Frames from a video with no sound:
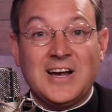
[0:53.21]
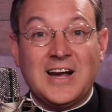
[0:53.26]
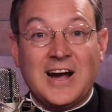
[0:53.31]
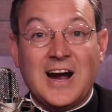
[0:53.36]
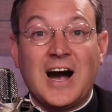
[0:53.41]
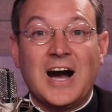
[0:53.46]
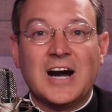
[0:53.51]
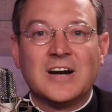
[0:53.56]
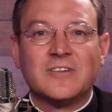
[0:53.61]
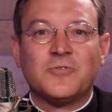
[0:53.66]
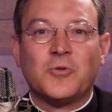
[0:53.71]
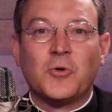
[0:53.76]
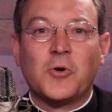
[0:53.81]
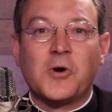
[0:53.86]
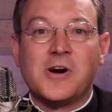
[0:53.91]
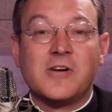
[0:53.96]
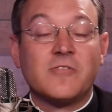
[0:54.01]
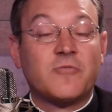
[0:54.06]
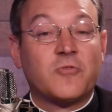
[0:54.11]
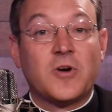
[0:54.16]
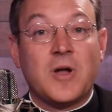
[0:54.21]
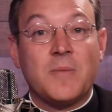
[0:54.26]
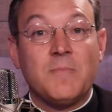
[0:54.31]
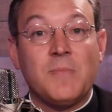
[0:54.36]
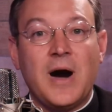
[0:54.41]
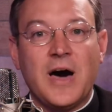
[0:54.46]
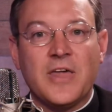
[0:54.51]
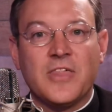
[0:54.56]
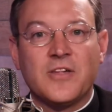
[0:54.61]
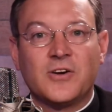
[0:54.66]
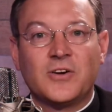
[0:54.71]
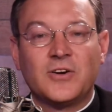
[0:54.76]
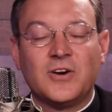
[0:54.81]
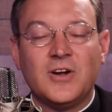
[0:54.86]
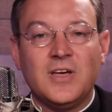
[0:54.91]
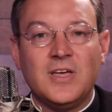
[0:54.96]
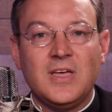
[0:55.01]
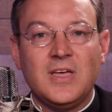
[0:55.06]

hard for her for a mother,